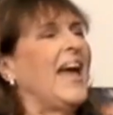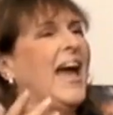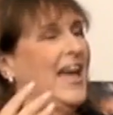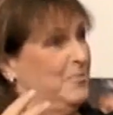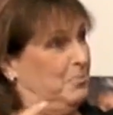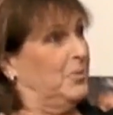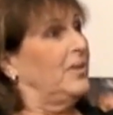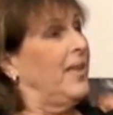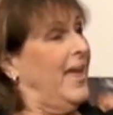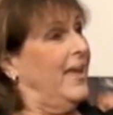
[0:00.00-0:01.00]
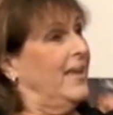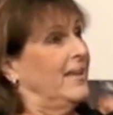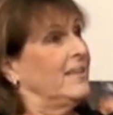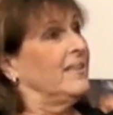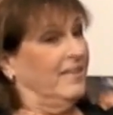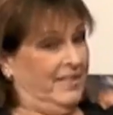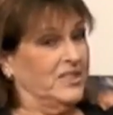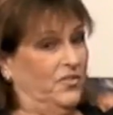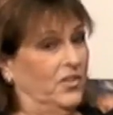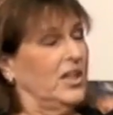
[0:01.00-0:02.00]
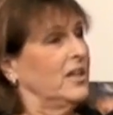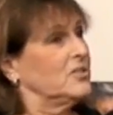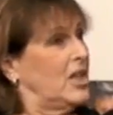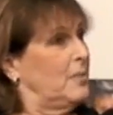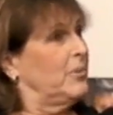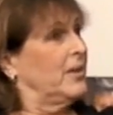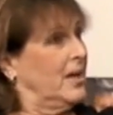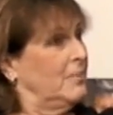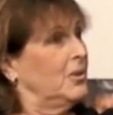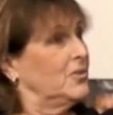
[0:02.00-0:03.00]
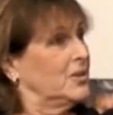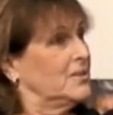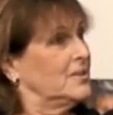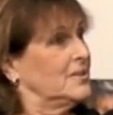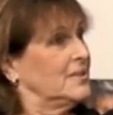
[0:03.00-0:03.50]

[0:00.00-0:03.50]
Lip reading: and play this videotape of the Commodores.